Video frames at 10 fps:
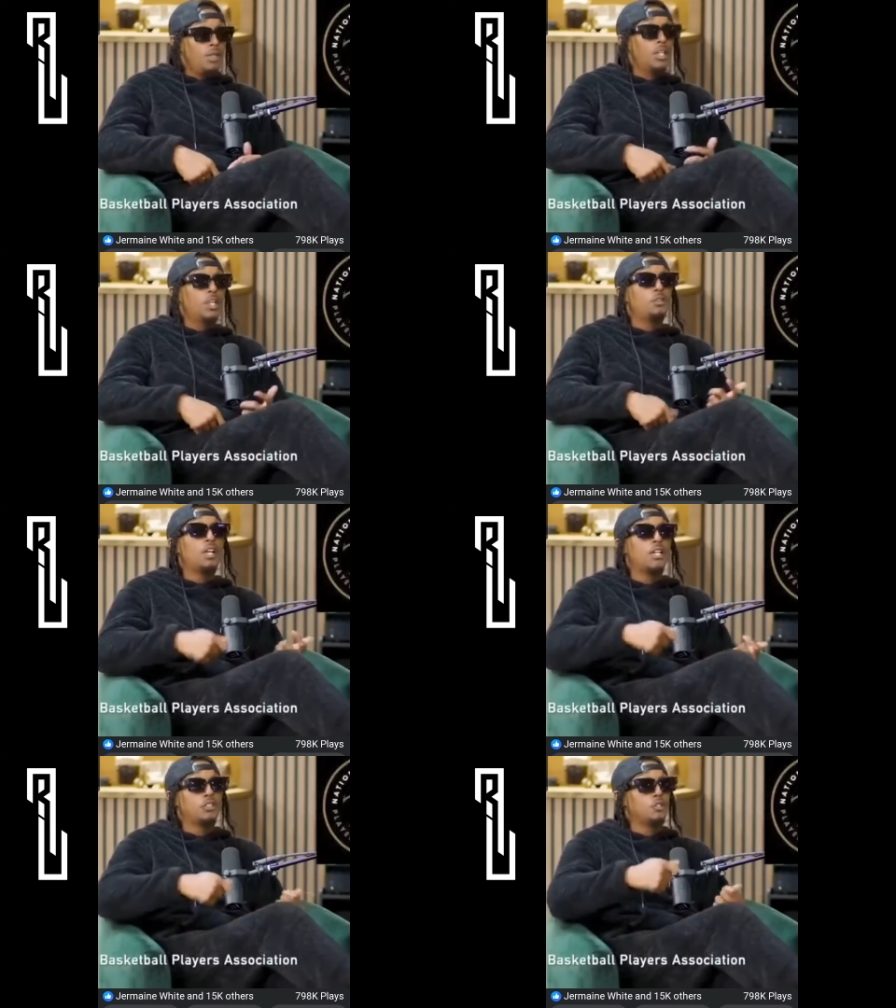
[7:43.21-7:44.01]
So yeah,
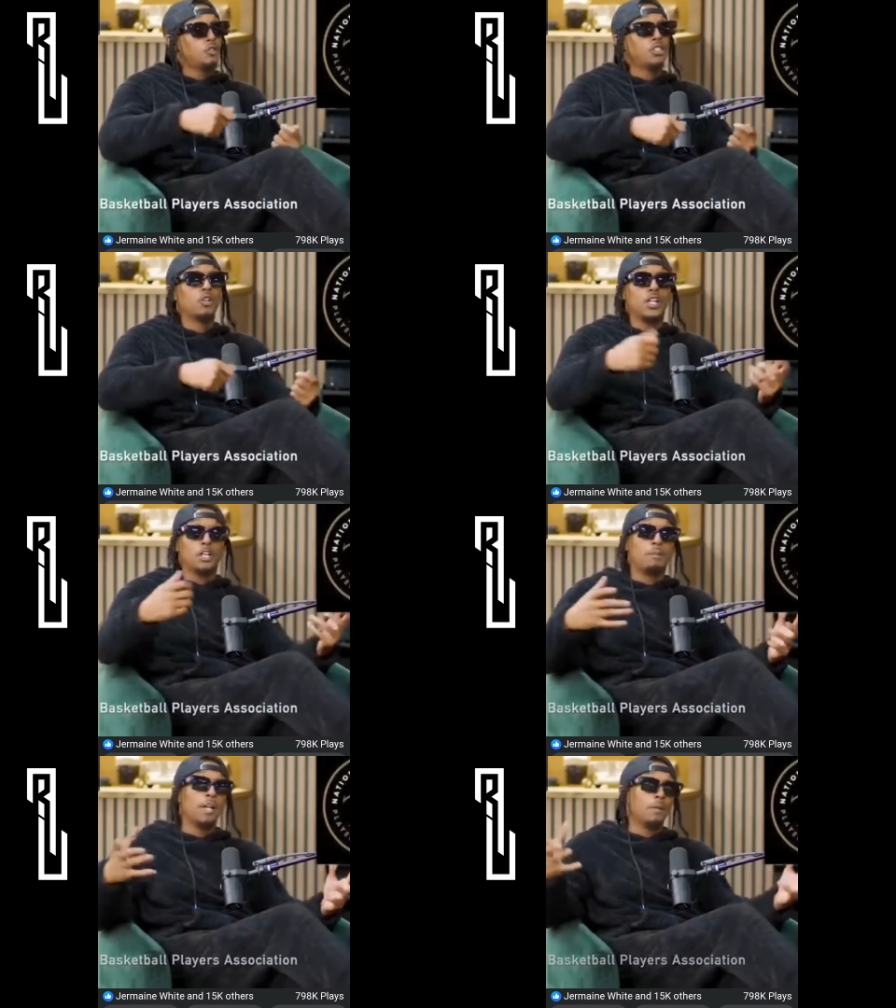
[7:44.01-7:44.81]
you got dues. So
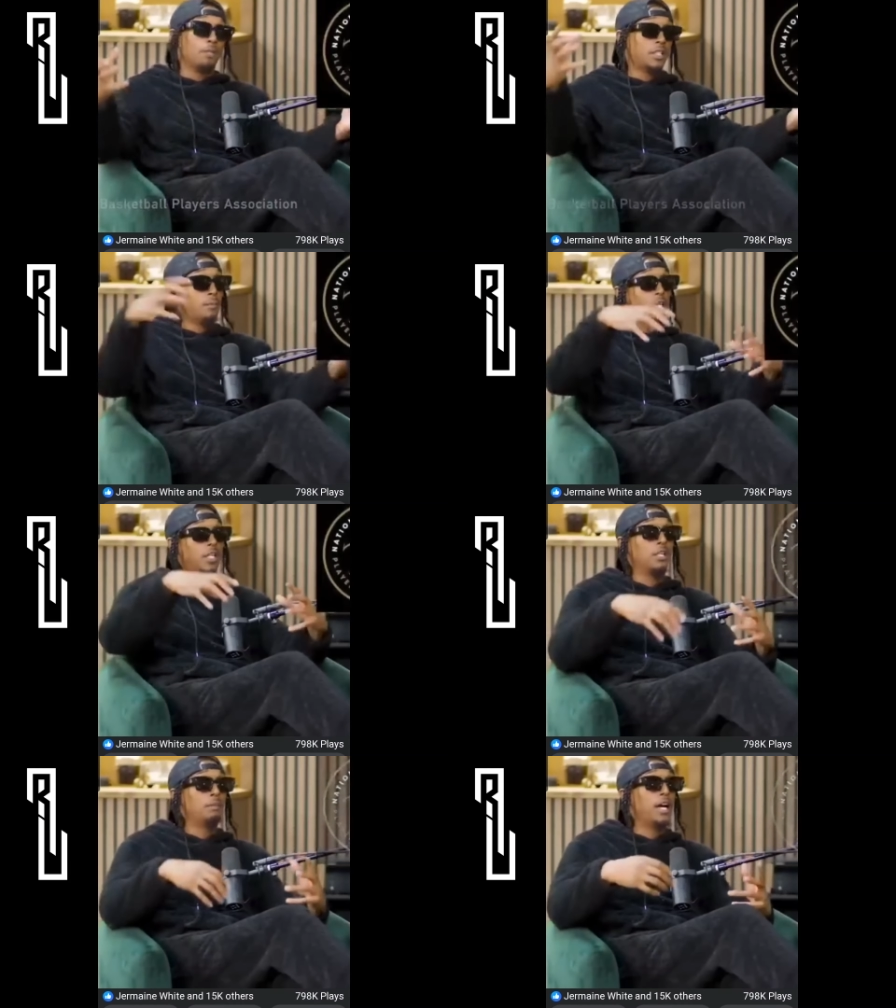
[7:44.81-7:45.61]
everybody put their
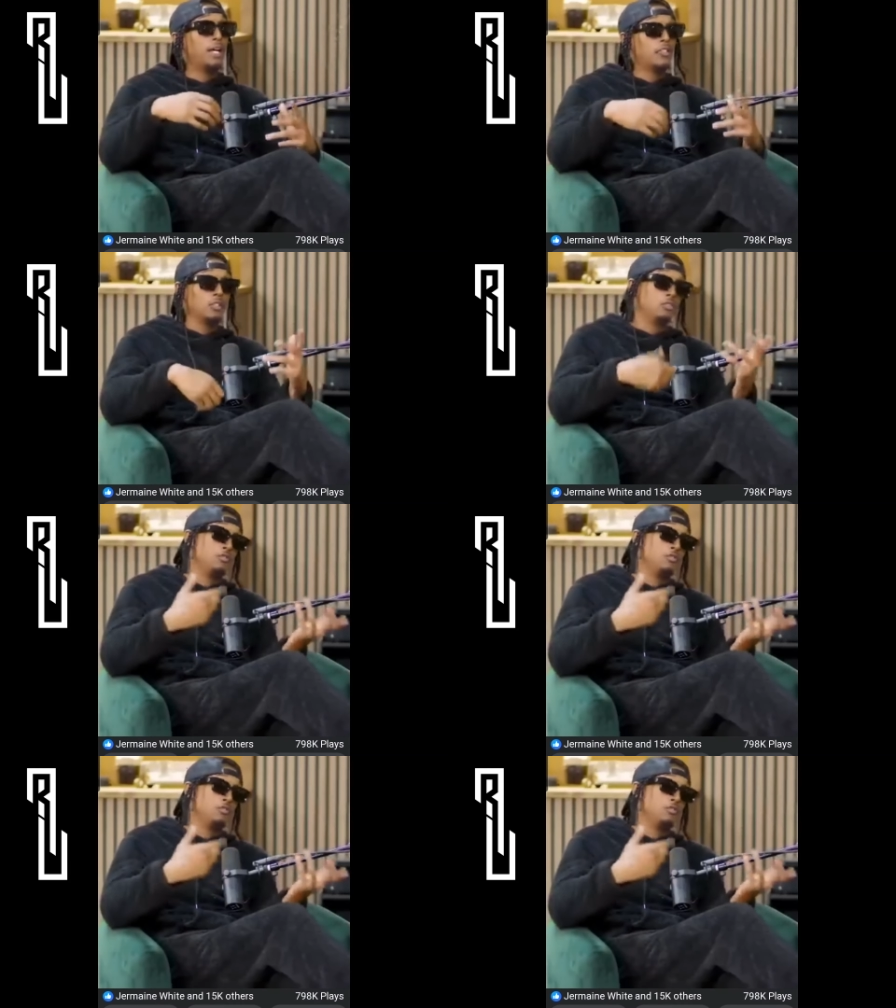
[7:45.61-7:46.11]
money in the pot.